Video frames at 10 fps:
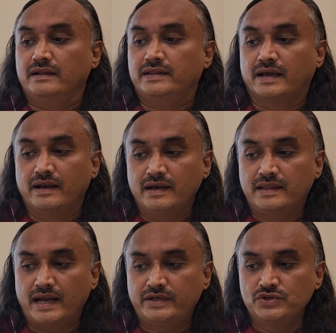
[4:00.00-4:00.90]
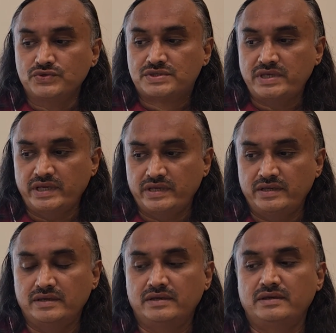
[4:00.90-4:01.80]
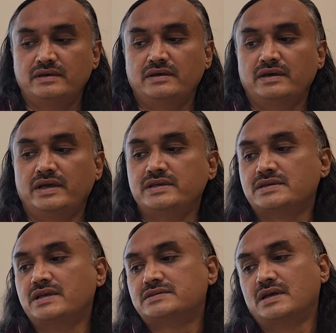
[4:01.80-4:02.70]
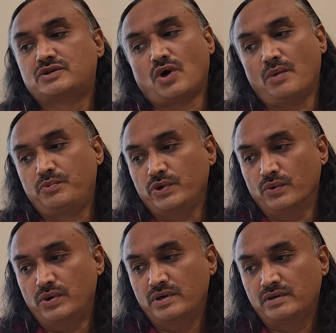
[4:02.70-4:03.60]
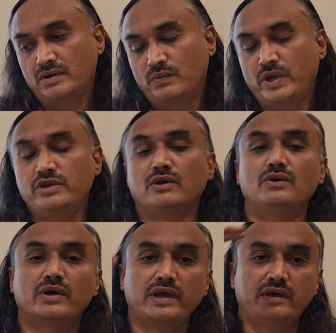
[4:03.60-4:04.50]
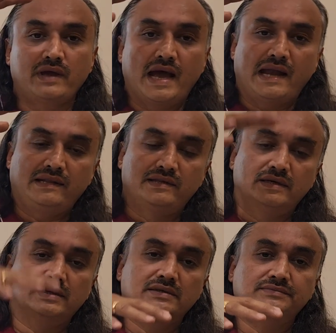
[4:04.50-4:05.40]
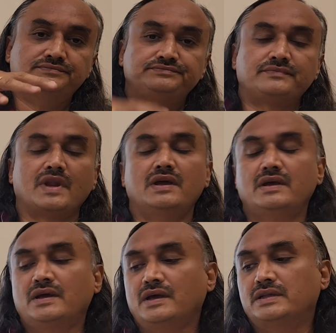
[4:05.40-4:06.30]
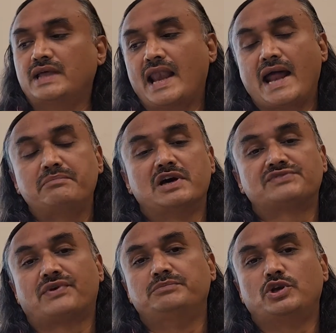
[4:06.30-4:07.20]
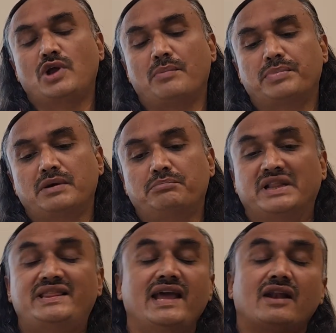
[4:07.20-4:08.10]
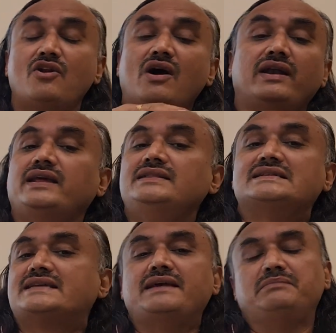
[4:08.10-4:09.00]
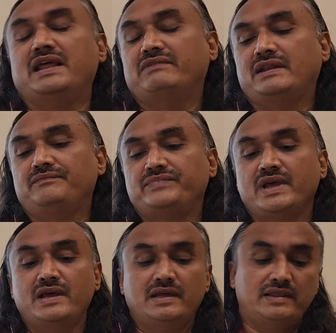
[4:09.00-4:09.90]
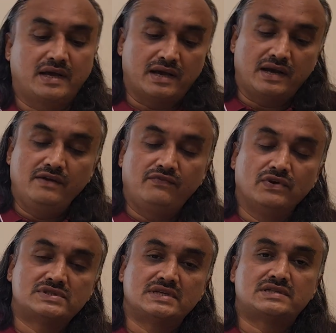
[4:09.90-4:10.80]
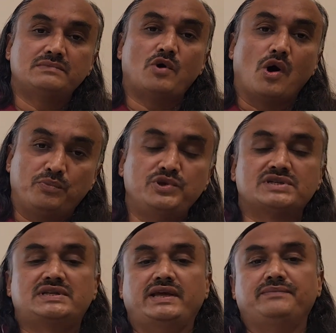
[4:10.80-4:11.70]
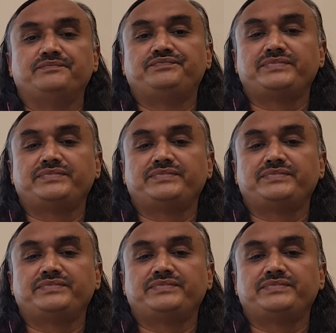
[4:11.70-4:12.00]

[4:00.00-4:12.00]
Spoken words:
The grid that you see is a top view when you're looking at the landmass from the top, but they are not in the same level. The current flow system obviously